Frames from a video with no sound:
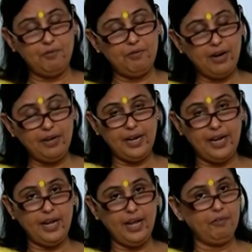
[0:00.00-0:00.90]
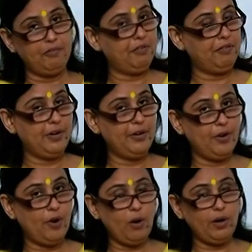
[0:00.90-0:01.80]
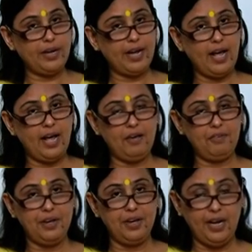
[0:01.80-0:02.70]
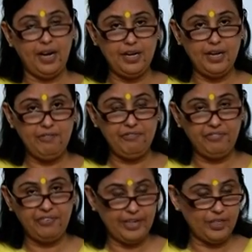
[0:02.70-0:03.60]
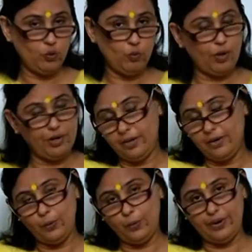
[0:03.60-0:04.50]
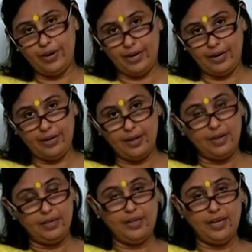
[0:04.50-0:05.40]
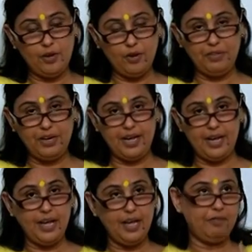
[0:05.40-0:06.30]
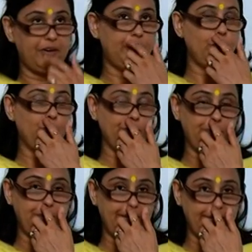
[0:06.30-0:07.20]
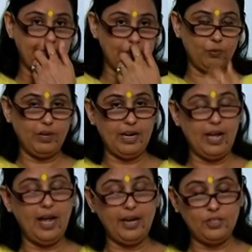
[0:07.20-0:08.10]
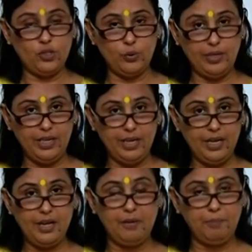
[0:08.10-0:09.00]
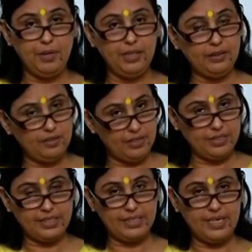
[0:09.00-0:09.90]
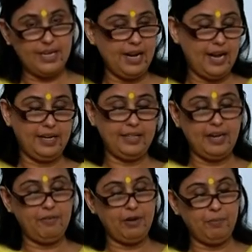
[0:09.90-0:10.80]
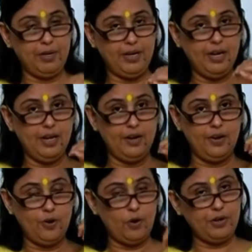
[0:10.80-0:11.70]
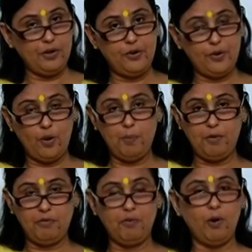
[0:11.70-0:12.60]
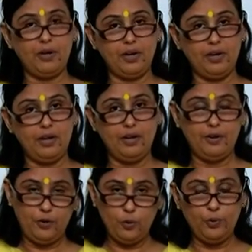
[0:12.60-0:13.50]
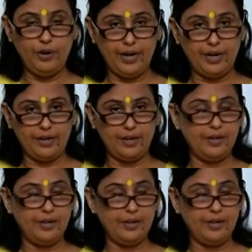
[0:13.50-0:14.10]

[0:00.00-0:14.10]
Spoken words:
one day we will not have any fresh water to drink. Think of the day when human beings will actually be thirsty and there will be not a drop of water to drink.